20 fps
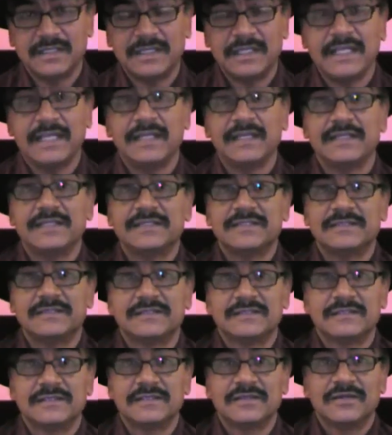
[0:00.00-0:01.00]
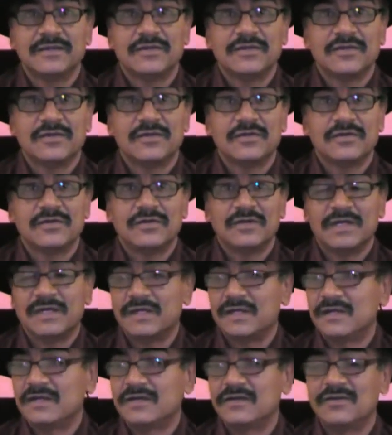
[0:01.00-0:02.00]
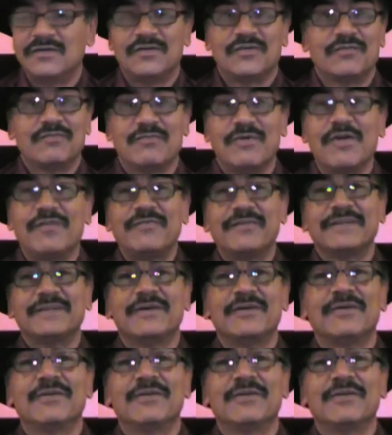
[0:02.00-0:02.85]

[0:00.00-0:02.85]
English, or both,